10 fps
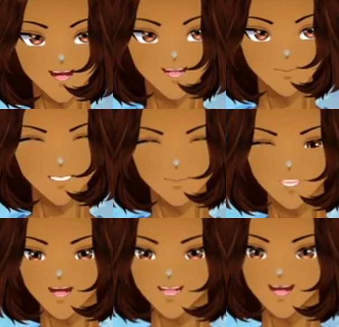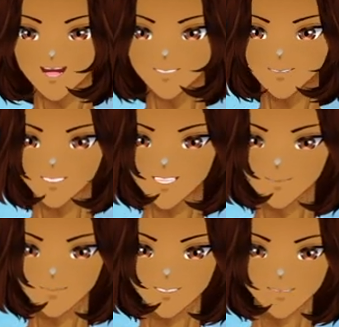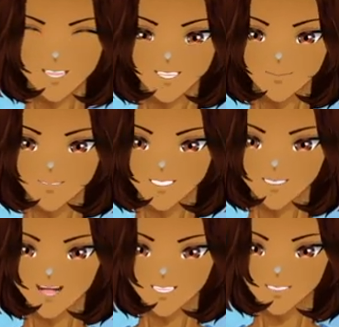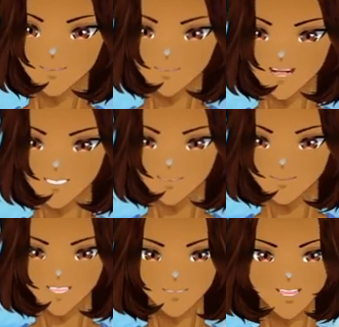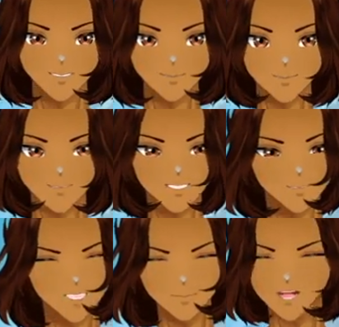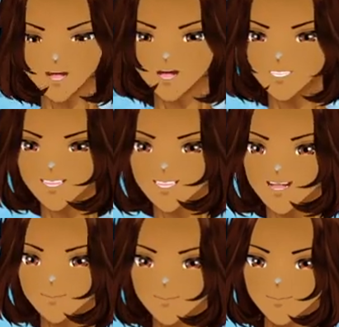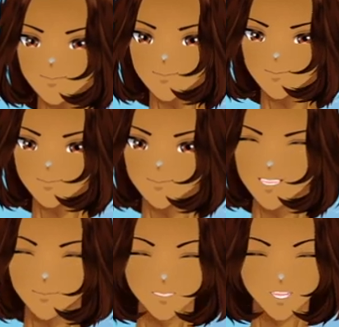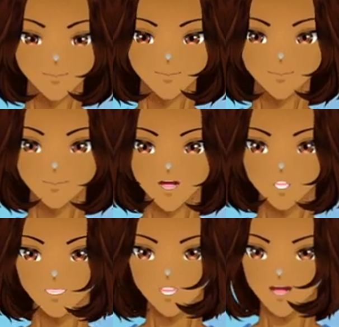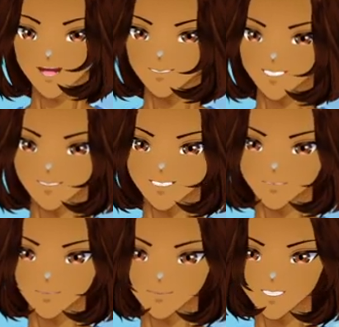Self-Cranking Hog's methodology that he's taught us is like, yes, I think it was Self-Cranking Hog said that. If someone else wants to come on, it's like, I said that too, Barry.